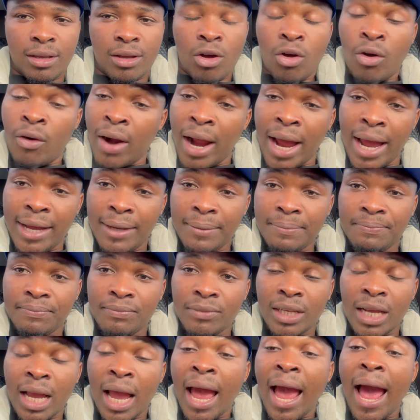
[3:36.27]
All right,
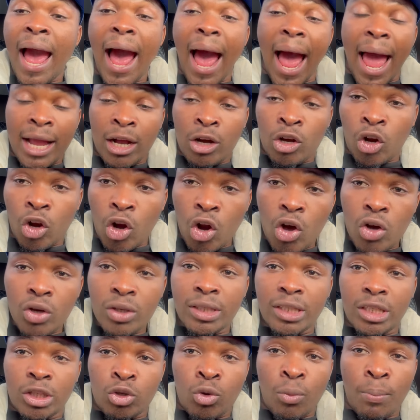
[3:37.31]
I
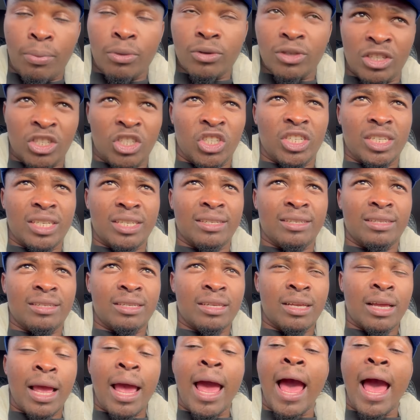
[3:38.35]
close 2 positions.